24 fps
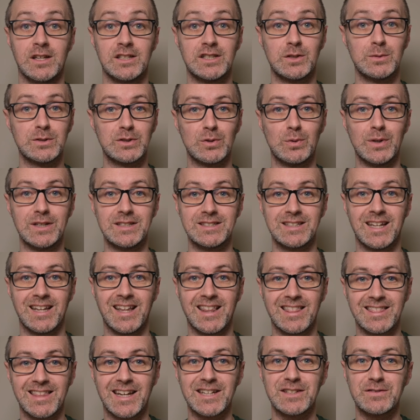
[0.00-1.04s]
So as always,
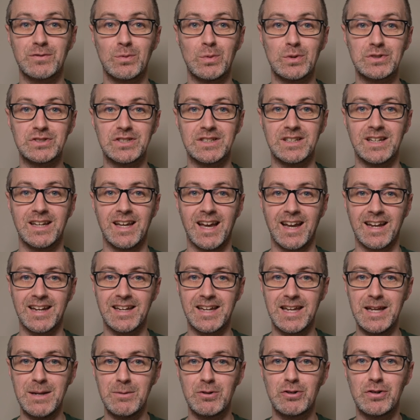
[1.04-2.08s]
thanks for watching and
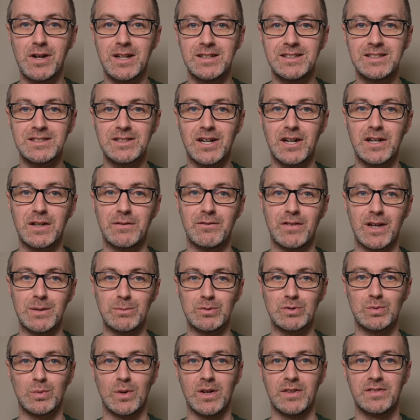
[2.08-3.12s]
keep creating dining
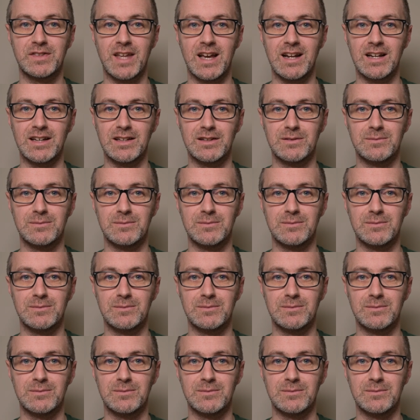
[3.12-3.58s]
tables worth telling.